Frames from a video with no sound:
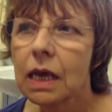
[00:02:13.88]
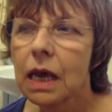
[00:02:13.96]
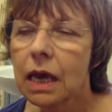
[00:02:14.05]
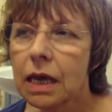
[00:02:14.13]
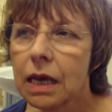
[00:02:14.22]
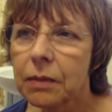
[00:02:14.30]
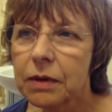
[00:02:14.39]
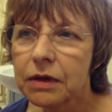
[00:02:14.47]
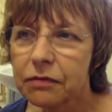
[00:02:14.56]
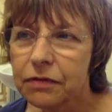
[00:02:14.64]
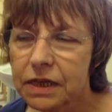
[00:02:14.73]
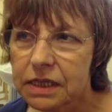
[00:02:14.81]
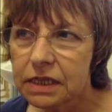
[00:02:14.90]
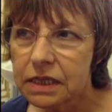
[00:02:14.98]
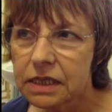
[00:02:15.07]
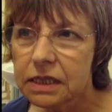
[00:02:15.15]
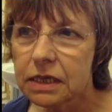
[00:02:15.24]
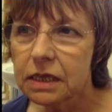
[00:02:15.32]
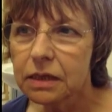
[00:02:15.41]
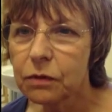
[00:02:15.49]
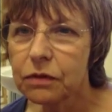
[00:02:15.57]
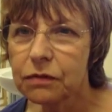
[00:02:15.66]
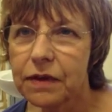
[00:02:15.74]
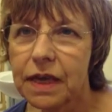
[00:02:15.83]
At first I started
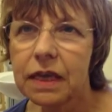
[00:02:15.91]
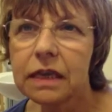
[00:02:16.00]
with fairly